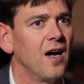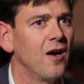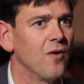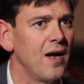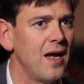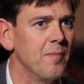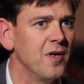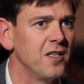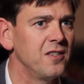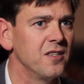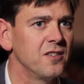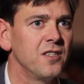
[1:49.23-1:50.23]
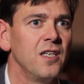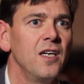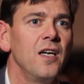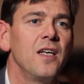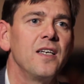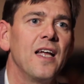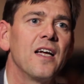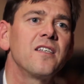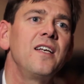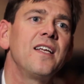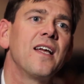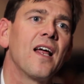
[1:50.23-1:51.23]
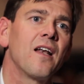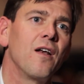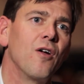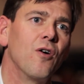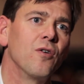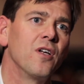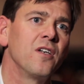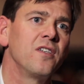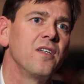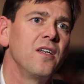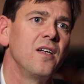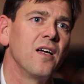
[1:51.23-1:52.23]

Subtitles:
our images, they actually get loaded